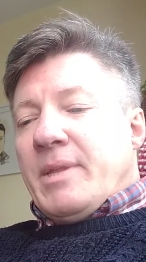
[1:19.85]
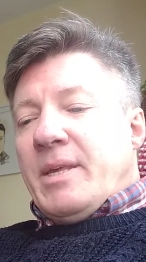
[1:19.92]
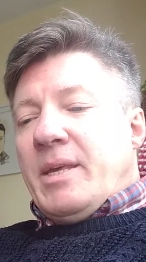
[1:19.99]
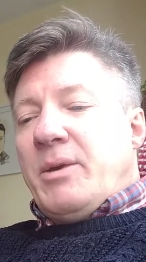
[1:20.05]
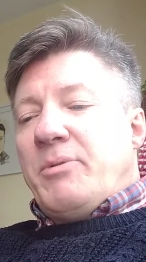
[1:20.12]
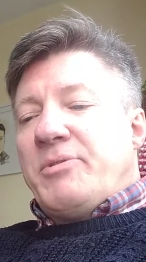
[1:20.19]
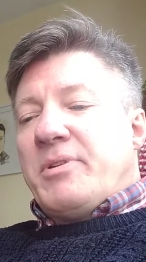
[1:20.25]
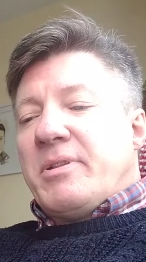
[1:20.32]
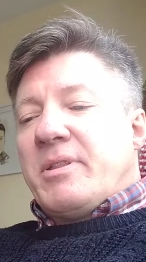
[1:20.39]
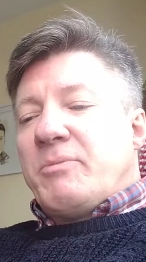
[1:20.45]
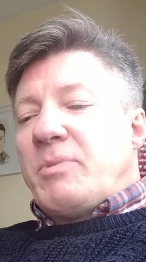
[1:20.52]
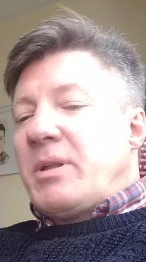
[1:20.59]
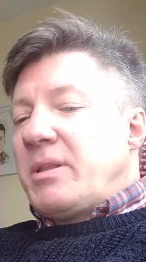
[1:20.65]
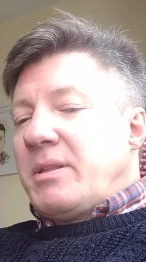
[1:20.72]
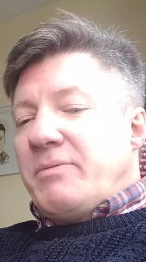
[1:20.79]
It was just the
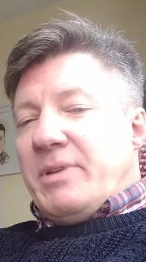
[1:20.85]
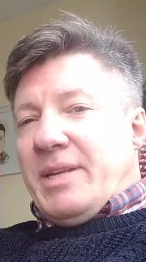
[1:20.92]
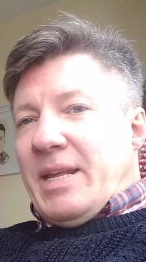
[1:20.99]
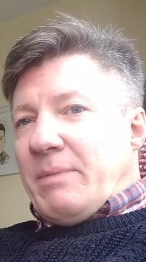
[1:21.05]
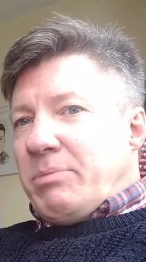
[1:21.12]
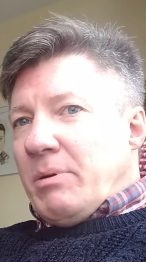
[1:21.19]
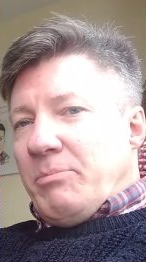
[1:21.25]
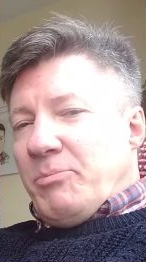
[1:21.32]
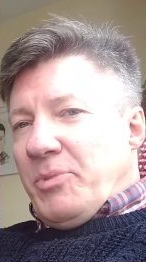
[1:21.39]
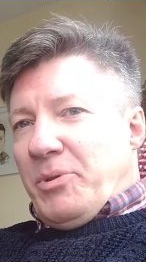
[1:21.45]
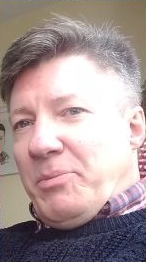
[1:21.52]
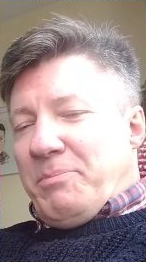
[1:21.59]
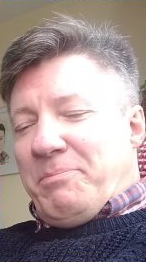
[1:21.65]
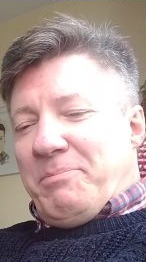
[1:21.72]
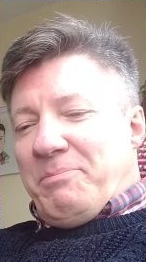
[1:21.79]
rest of it he had a problem
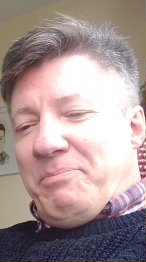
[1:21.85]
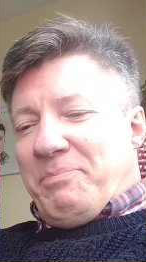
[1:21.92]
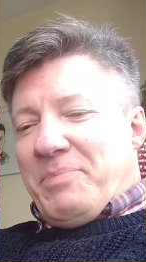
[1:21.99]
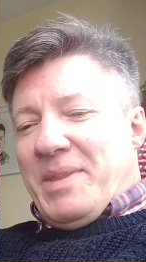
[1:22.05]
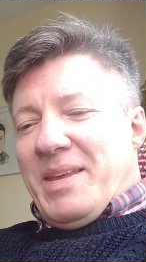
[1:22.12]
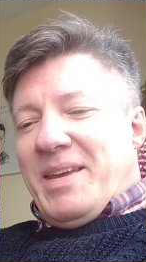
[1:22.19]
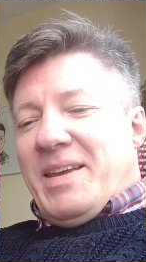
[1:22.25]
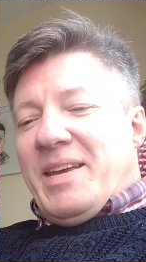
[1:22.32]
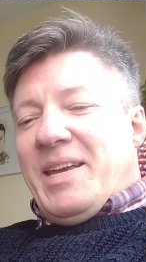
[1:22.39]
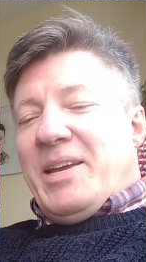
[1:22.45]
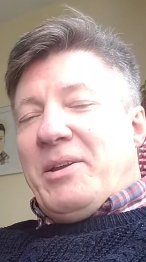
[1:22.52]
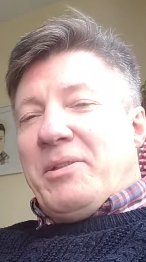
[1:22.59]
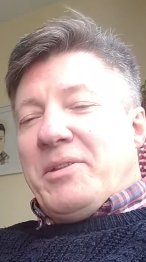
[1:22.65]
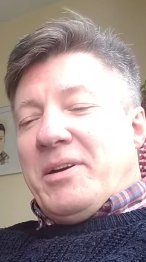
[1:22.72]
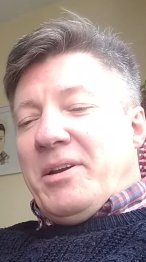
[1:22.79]
with. He
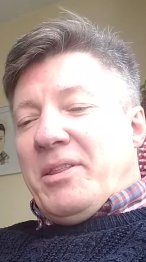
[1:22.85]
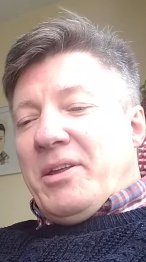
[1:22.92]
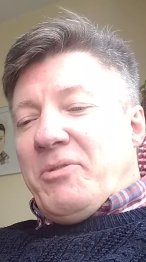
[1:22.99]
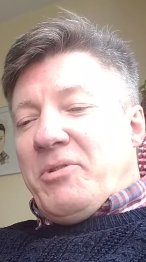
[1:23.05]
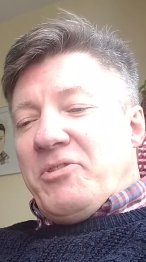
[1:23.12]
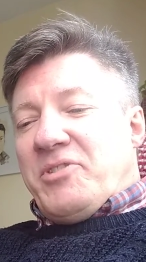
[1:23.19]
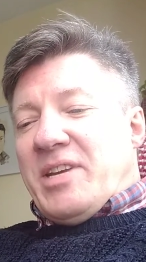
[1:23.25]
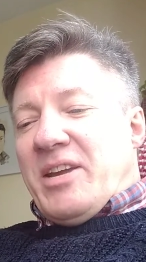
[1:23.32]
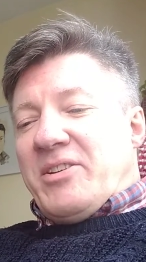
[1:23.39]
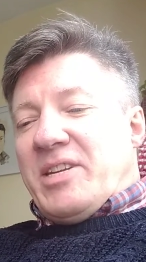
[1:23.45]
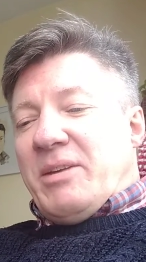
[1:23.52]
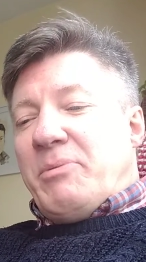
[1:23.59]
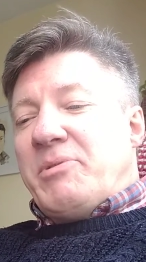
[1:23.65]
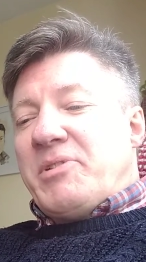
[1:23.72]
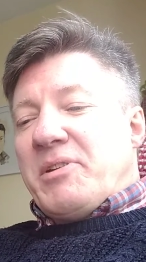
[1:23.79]
decided that
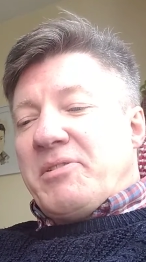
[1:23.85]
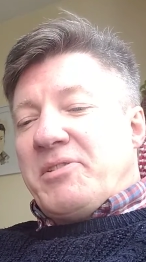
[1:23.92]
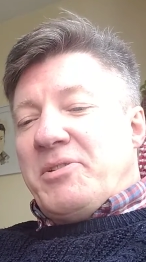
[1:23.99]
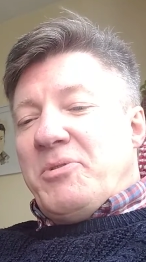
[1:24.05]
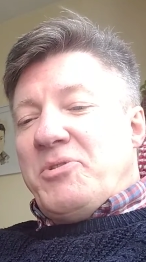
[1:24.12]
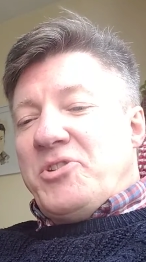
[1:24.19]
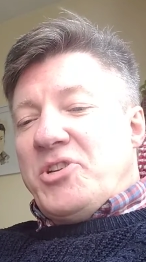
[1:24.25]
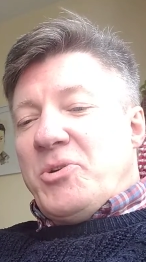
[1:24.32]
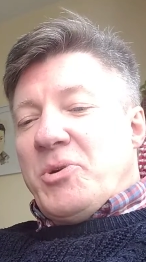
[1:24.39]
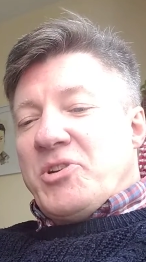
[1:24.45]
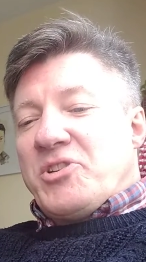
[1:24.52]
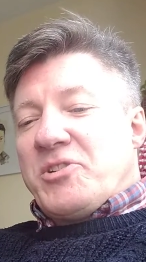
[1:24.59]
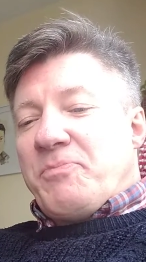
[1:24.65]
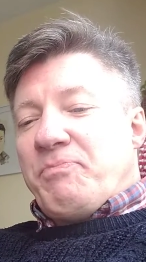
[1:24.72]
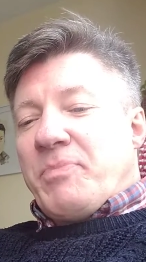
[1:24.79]
Christianity was just too
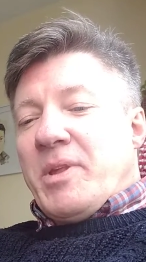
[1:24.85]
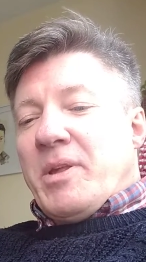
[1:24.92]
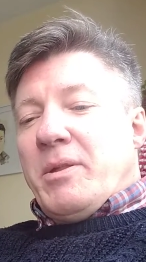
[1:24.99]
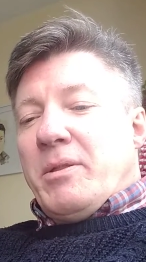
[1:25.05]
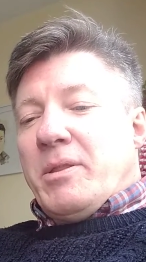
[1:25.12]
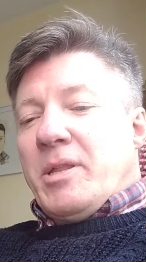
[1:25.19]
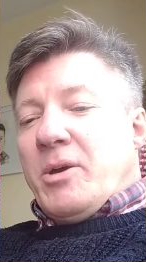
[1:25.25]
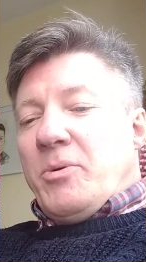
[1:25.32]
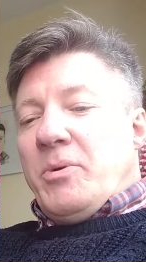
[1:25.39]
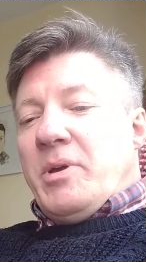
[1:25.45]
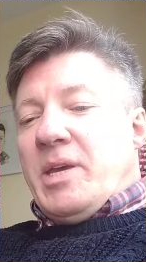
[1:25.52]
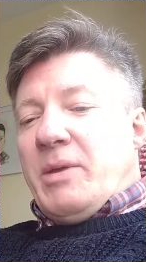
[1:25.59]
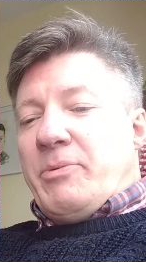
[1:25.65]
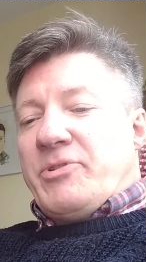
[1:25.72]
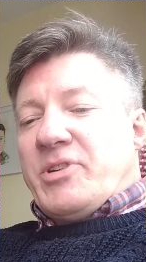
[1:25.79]
Jewish, so
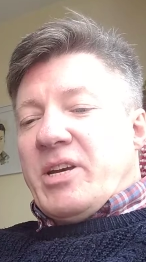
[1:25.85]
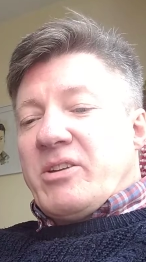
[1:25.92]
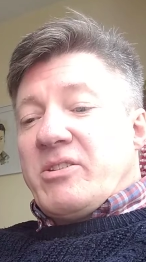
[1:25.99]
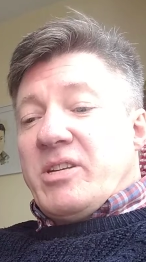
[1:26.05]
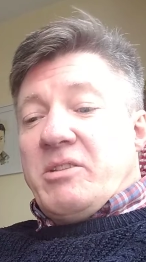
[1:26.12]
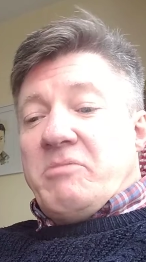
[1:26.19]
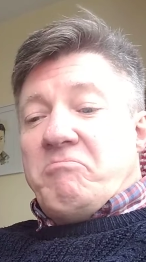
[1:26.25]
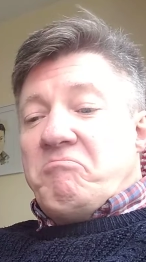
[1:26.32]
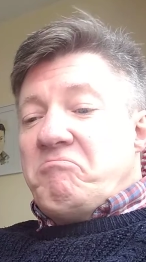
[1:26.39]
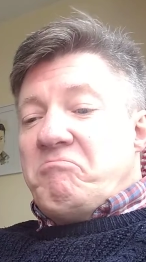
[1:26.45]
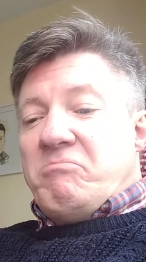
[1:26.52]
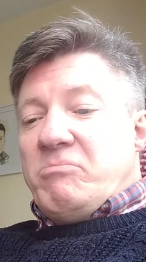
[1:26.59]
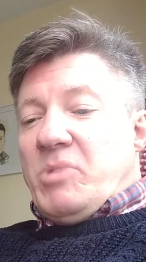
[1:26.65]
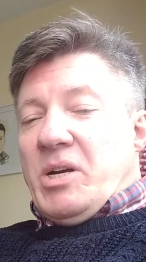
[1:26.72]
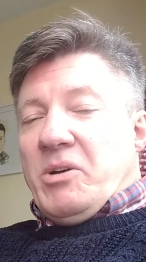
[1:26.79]
he rejected,
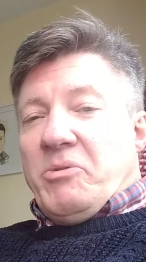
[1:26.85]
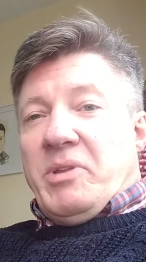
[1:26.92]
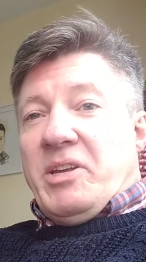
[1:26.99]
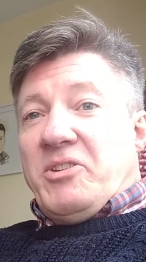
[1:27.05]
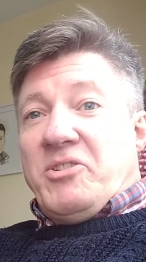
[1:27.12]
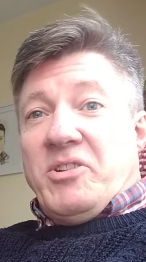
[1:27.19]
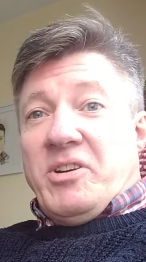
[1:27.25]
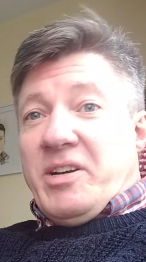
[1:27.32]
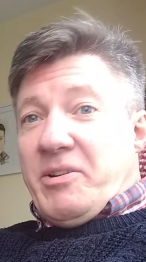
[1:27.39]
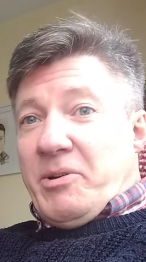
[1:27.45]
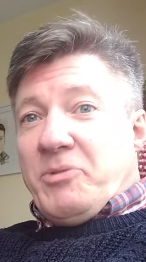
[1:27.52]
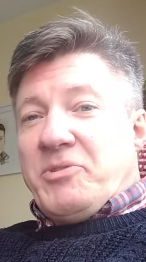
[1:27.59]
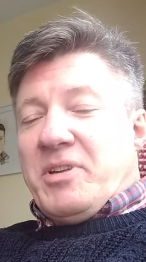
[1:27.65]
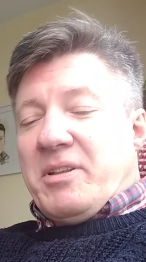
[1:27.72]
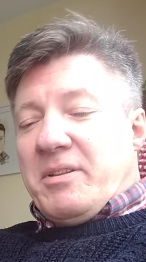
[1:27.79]
the entire
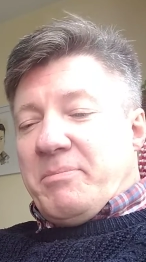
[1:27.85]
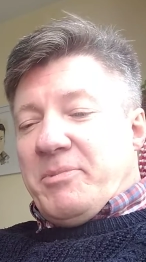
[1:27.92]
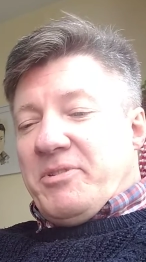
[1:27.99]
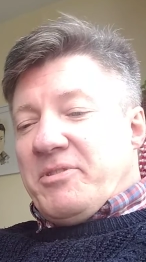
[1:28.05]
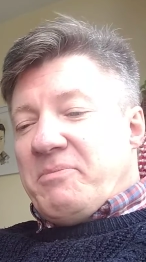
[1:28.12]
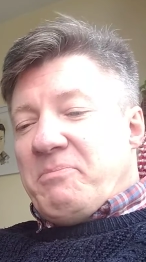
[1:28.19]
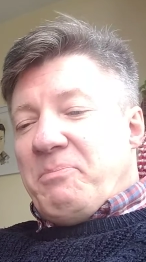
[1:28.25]
Old Testament.